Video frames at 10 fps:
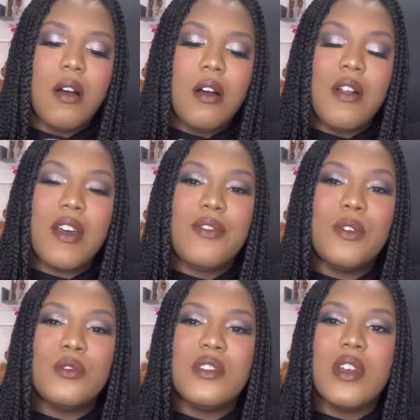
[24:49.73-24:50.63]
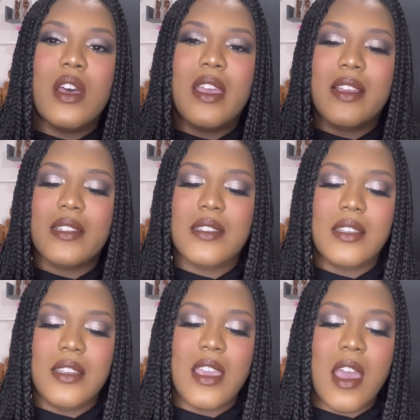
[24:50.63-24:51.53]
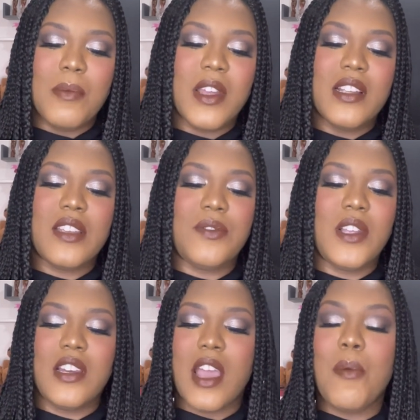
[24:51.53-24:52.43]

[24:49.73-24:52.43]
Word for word: Oh, that feels nice. Yeah, I'm going to definitely...